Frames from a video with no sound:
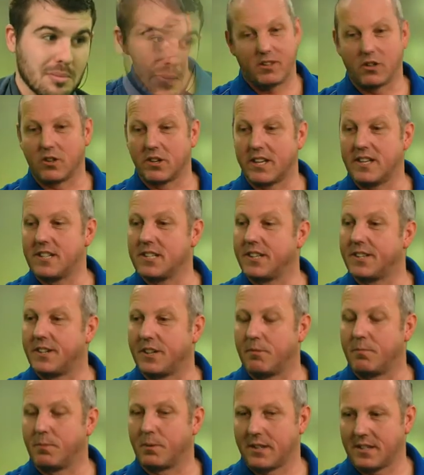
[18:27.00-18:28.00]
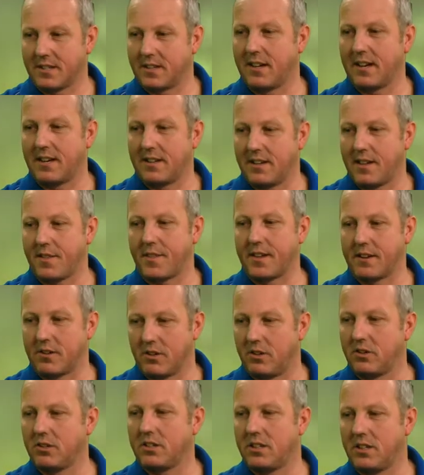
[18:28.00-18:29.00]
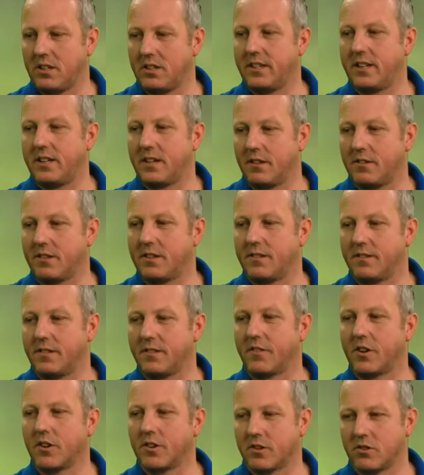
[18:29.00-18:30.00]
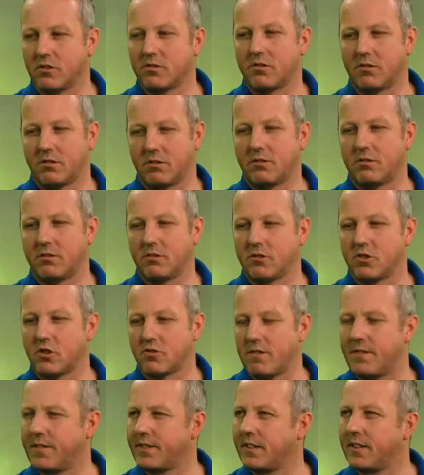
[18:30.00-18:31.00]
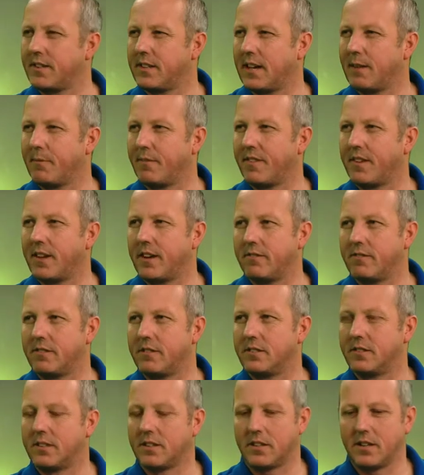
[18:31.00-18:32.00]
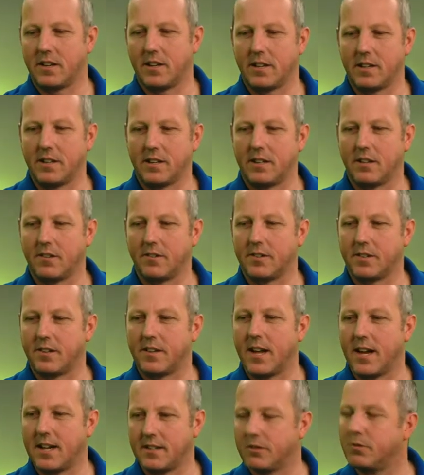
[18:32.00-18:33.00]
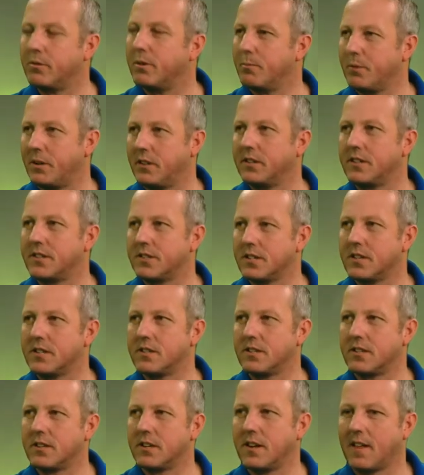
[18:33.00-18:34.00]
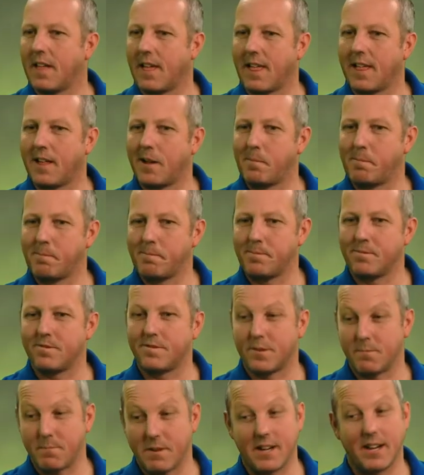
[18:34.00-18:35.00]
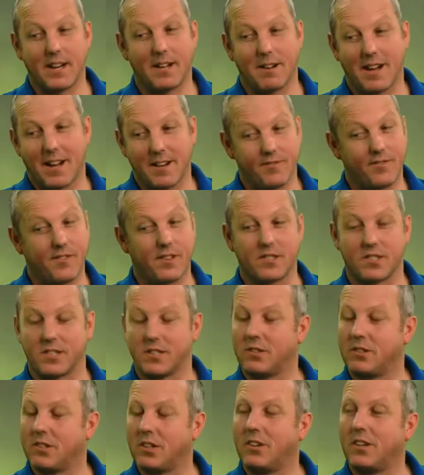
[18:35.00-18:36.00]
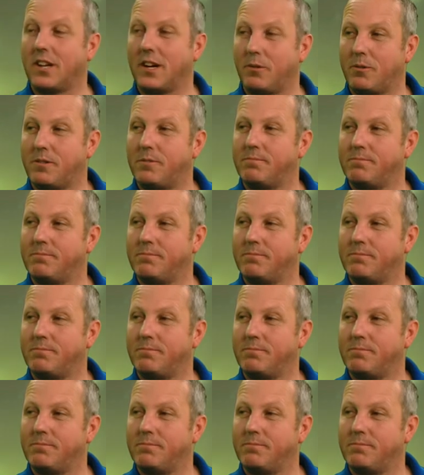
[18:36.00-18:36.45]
they could easily do. But I think Hull, they've got a good strength in depth there, and they are doing well this season. For me, I'd fancy Hull on that one.